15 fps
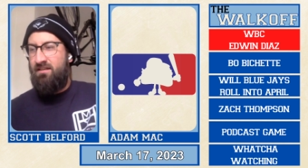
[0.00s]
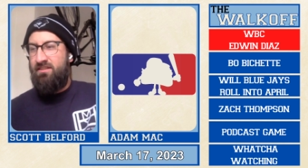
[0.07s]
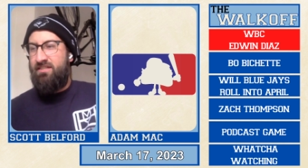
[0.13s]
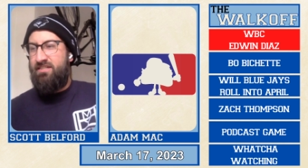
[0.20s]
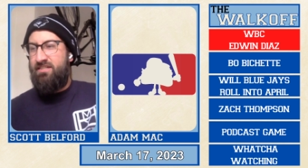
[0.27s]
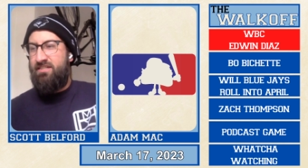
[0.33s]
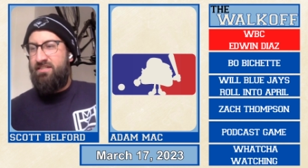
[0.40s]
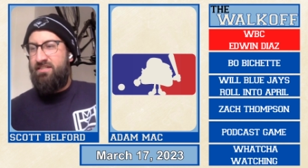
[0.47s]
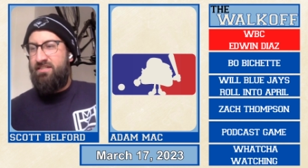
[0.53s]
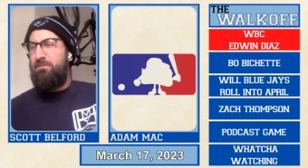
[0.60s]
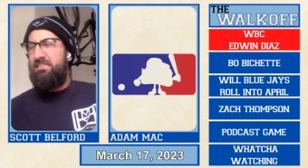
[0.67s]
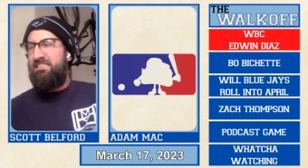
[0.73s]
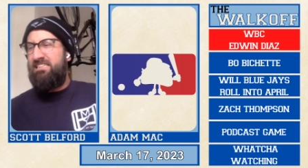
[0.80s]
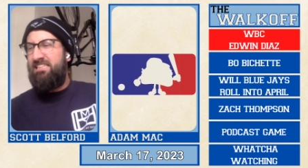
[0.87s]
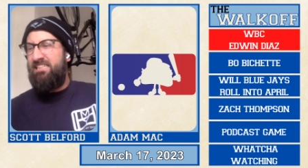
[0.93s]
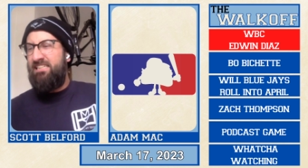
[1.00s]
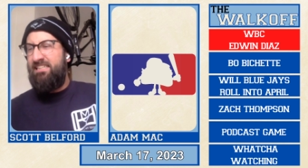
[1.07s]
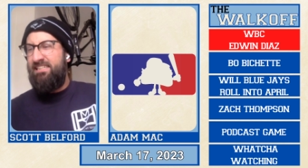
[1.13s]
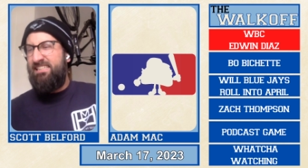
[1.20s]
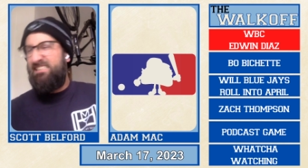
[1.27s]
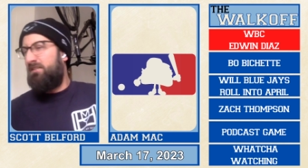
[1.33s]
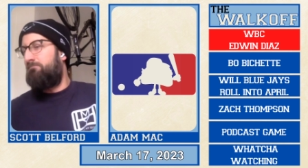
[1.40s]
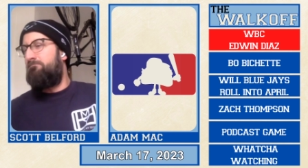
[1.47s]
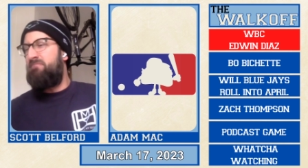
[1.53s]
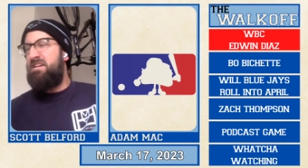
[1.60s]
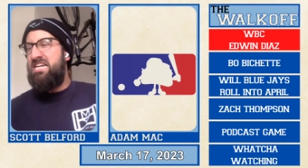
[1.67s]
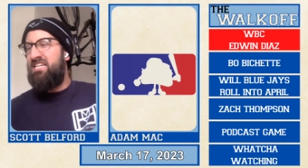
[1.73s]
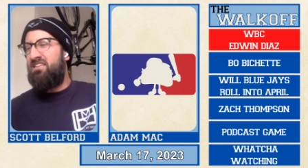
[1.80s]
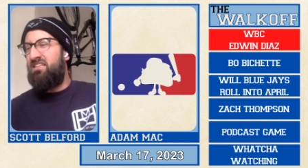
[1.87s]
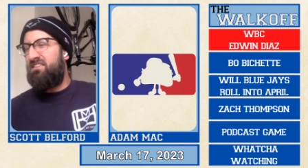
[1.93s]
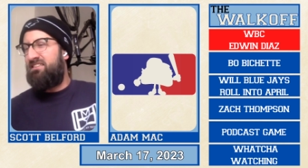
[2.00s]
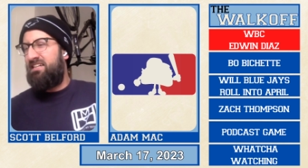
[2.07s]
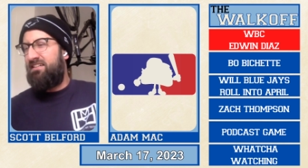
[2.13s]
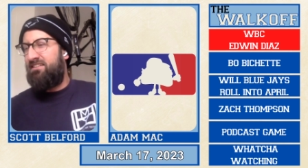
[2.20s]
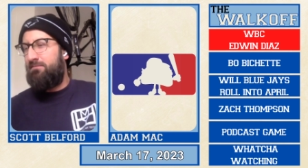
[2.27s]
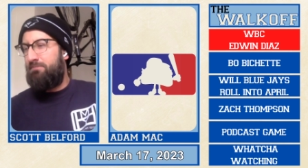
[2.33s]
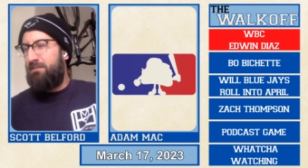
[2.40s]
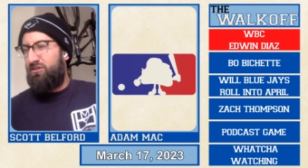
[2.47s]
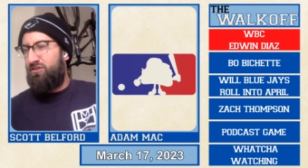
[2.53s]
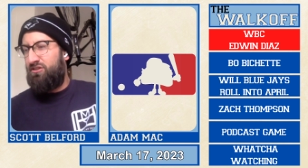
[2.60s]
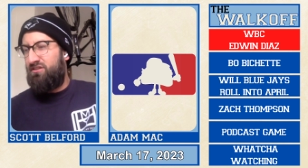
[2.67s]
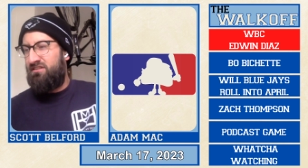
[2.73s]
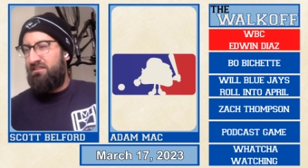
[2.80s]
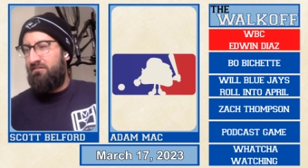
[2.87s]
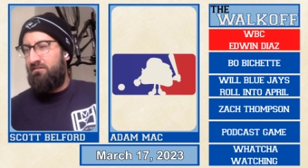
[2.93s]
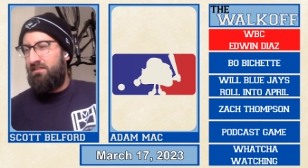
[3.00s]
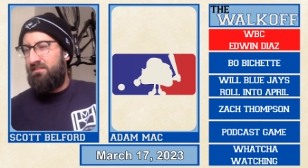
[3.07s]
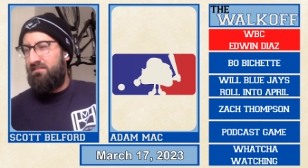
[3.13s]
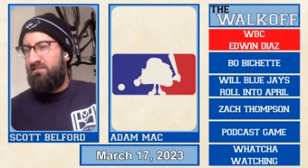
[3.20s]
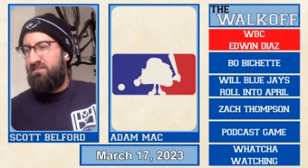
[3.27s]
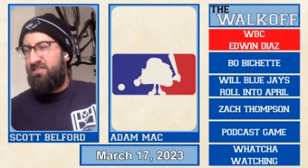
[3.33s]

The WBC is a meaningless exhibition series